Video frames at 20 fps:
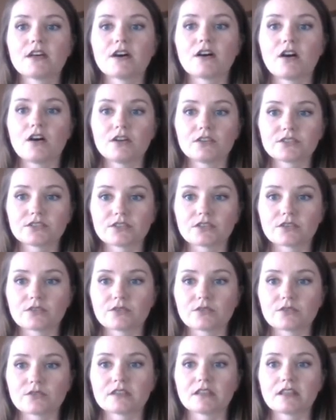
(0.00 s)

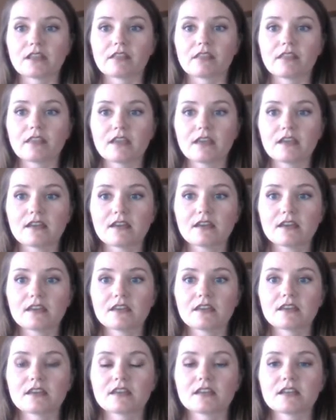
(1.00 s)
Also, the link
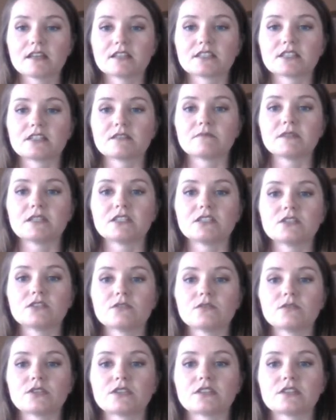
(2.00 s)
is going to be
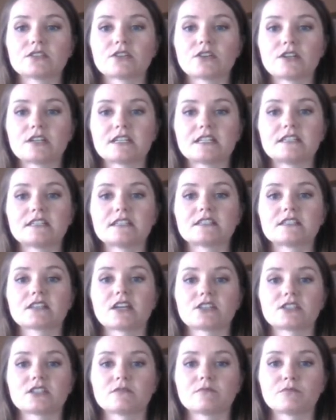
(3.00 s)
due in the Turn It In
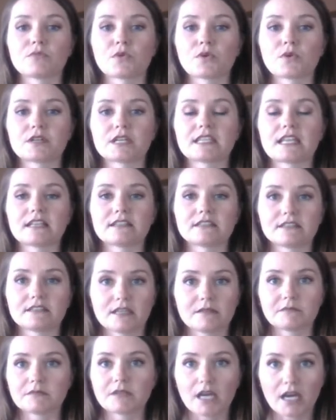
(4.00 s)
discussion board at that
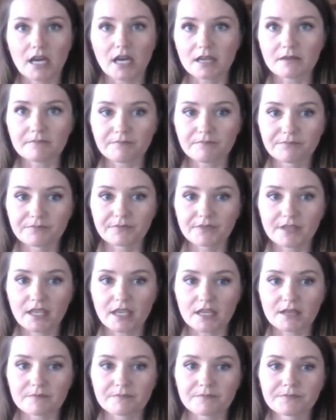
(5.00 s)
same time,
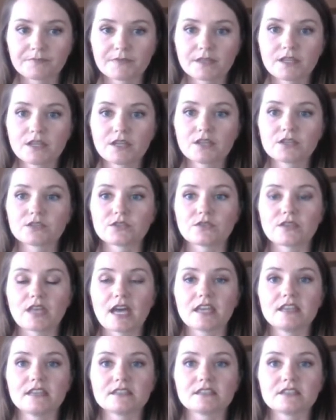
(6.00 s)
okay? So
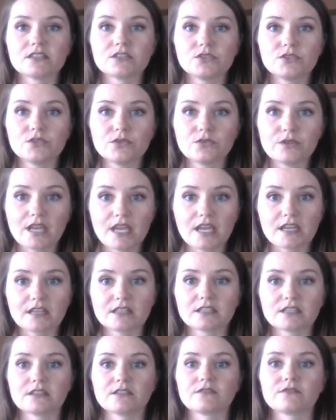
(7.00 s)
that is the due
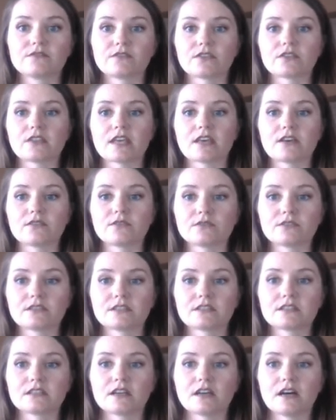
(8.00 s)
date for those
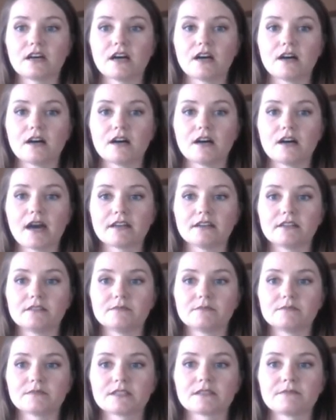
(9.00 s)

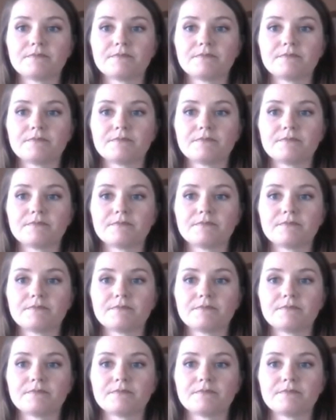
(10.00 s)
items.